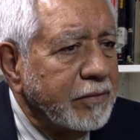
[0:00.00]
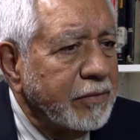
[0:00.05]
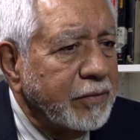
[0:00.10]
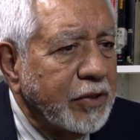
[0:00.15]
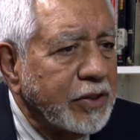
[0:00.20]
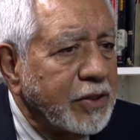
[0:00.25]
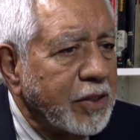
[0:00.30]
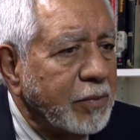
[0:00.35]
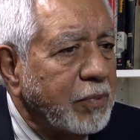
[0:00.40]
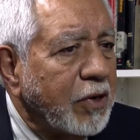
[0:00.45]

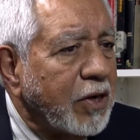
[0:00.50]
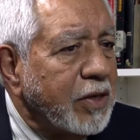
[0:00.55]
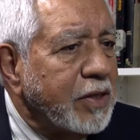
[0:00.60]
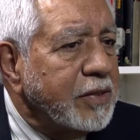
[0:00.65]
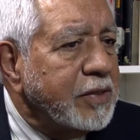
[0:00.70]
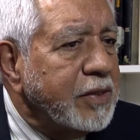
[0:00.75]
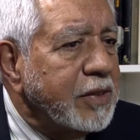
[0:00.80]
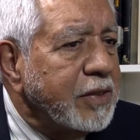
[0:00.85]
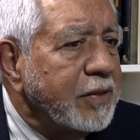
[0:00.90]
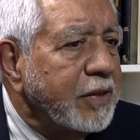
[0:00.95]
was it
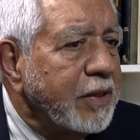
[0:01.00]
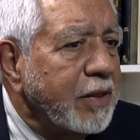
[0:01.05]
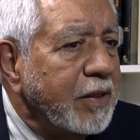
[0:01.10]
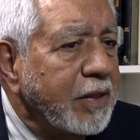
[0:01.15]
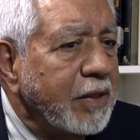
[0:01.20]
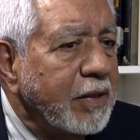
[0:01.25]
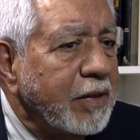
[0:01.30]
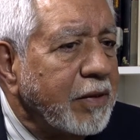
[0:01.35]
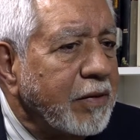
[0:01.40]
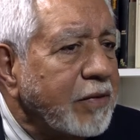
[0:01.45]
partisan?
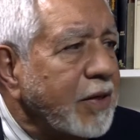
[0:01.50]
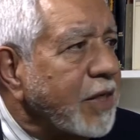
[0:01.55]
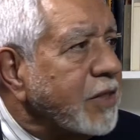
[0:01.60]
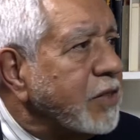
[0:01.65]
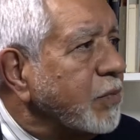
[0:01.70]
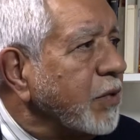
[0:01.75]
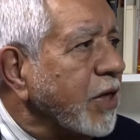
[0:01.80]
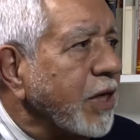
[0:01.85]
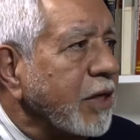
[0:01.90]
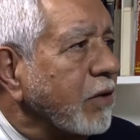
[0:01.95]
That's
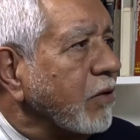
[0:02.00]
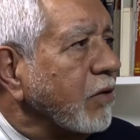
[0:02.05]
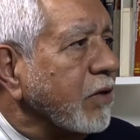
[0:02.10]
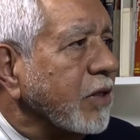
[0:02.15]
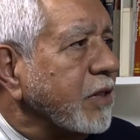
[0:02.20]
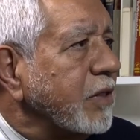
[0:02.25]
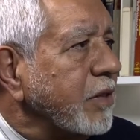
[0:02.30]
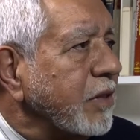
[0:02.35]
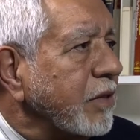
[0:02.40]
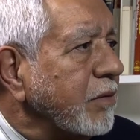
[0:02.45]
the way it
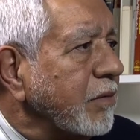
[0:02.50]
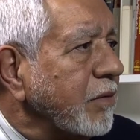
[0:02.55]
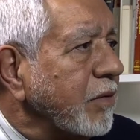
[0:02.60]
looked,